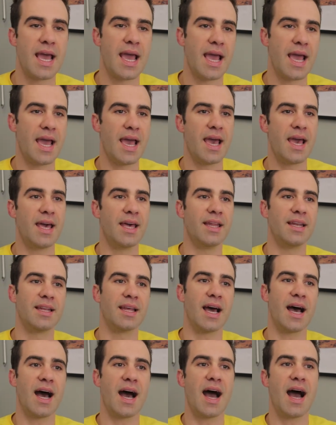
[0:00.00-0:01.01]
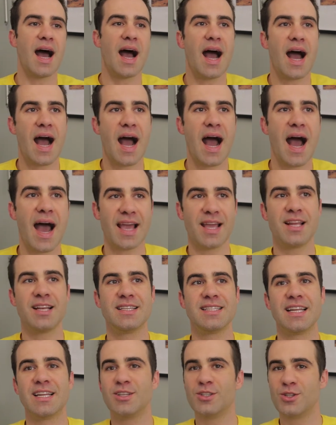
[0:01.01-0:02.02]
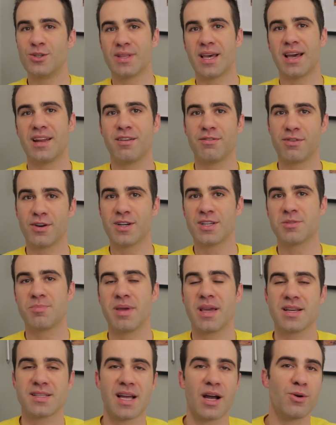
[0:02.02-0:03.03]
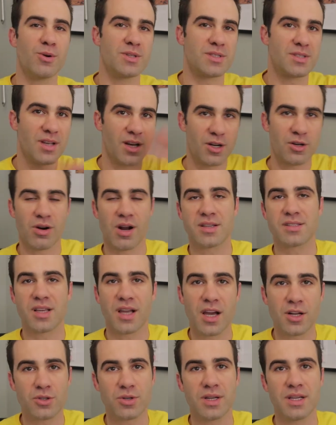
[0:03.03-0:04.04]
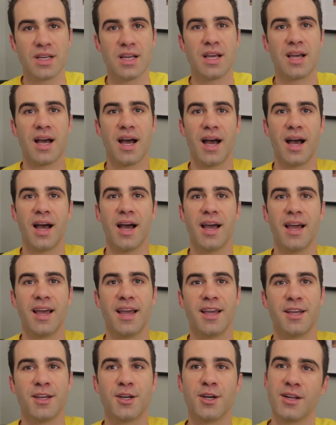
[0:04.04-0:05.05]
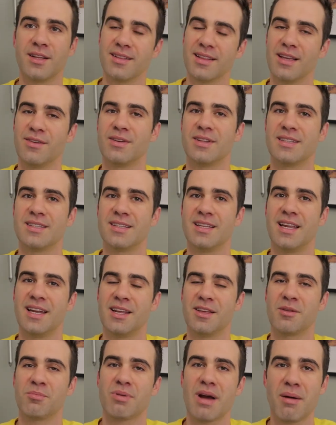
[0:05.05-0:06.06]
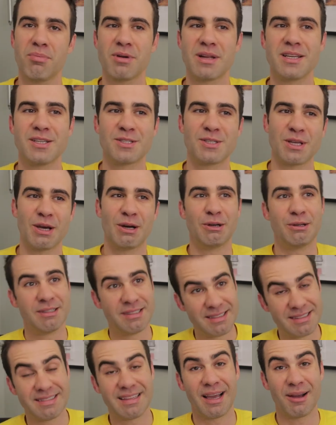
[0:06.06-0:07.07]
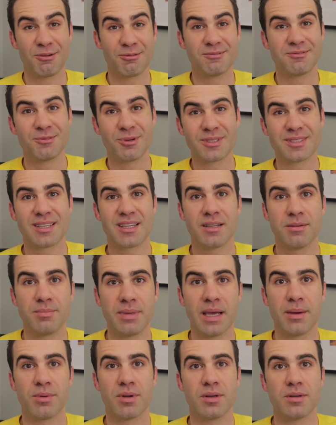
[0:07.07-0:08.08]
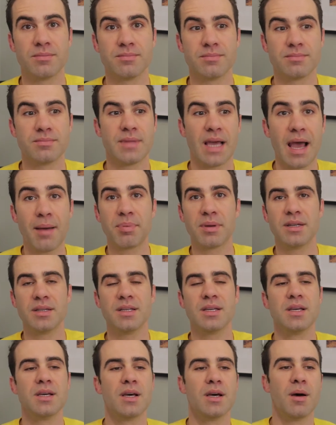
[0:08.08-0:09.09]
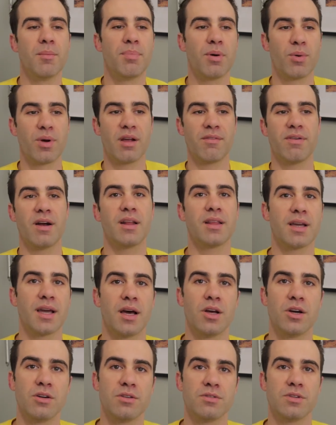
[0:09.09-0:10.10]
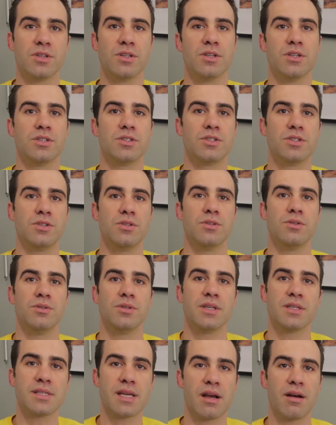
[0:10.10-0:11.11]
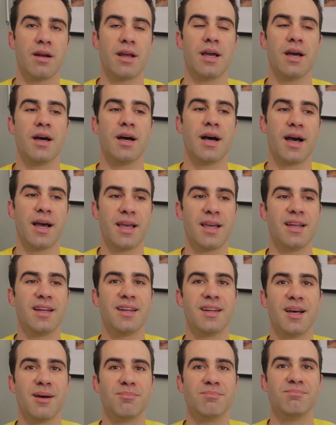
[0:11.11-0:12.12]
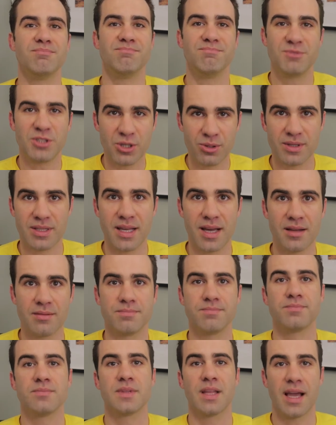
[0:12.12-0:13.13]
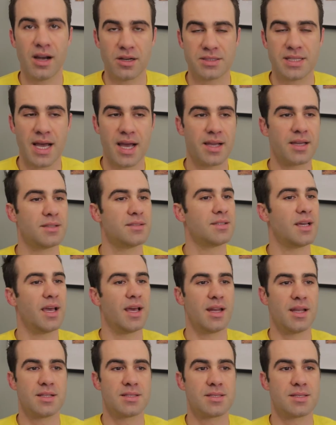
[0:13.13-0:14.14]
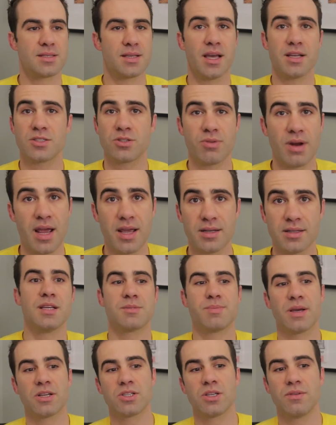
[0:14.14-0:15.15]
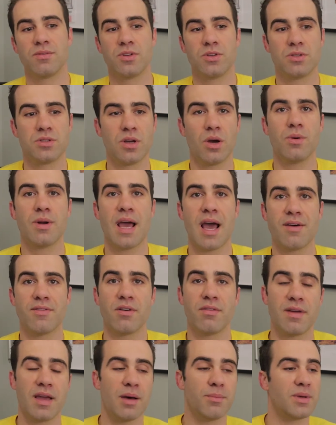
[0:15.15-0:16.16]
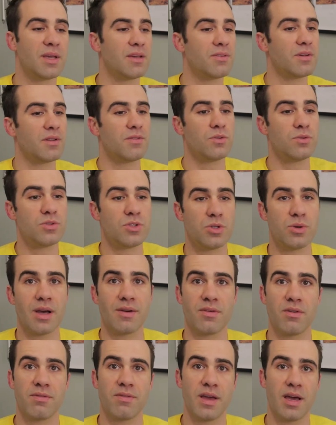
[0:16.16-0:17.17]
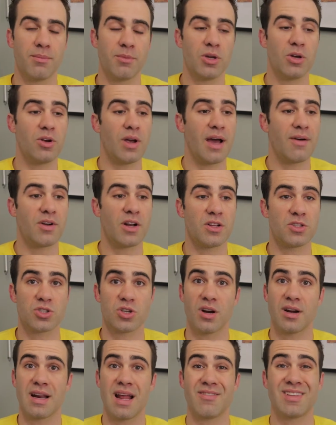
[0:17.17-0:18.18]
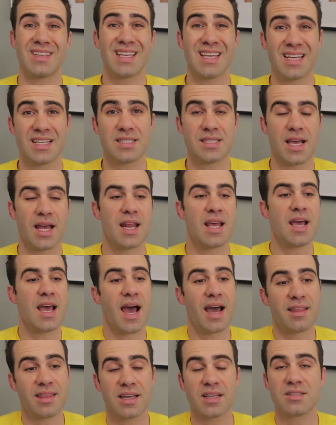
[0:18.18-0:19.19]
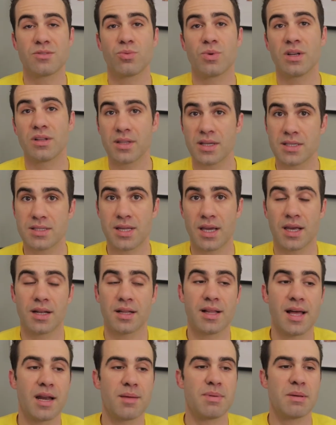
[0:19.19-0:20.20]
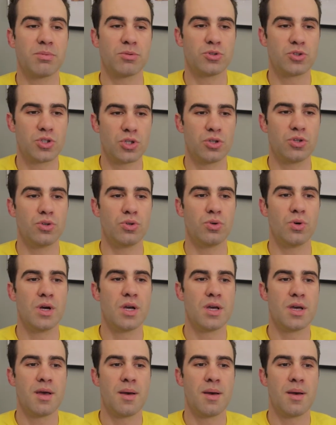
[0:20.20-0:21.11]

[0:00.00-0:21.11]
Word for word: And I didn't do that at first because I was across the country. I couldn't live in any of the properties, so that wasn't going to be able to happen. But when I finally got over to this area, I ended up doing that house hacking and it's it's great especially if you don't have a family even if you do have a family or haven't started having kids yet i think it's realistic and a lot of people do